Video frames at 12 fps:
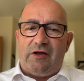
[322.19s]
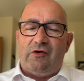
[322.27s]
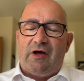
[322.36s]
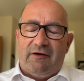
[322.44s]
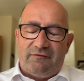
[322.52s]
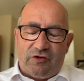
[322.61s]
You
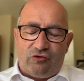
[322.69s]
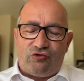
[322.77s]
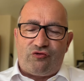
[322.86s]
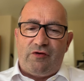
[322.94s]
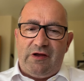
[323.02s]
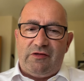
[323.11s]
have to
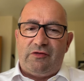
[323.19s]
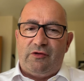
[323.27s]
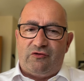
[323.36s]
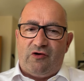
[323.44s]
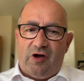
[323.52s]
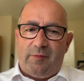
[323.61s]
treat the
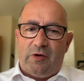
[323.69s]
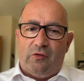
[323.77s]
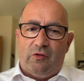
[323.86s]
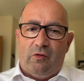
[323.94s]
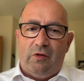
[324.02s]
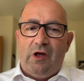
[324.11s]

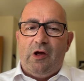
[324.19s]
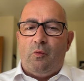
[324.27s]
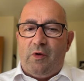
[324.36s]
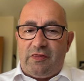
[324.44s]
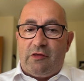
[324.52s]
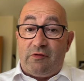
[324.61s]
tribunal
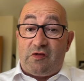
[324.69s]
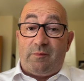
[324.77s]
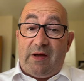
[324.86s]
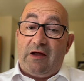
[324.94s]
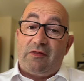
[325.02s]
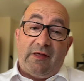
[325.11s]
with the
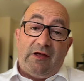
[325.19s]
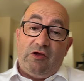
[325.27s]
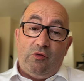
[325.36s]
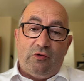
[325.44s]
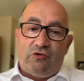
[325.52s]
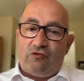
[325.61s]
respect that
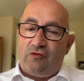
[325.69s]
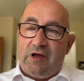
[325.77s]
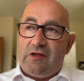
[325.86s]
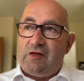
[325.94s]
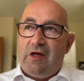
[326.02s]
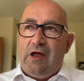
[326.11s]
you would
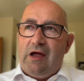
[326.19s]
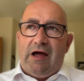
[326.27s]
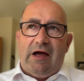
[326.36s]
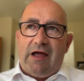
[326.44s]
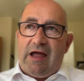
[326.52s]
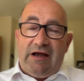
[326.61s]
treat
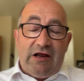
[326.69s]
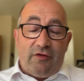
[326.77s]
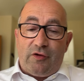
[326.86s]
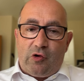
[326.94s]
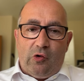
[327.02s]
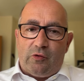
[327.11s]
any other
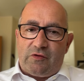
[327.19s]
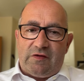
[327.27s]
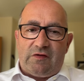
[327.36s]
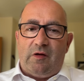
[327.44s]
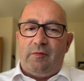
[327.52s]
court system.